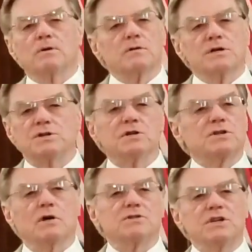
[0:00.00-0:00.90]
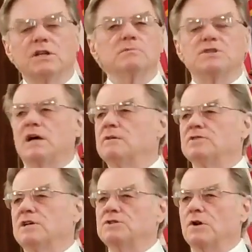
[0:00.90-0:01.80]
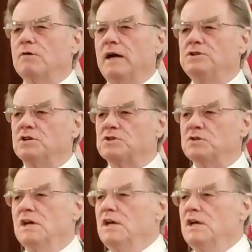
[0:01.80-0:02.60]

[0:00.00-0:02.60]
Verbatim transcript: Christians, don't see themselves as courageous.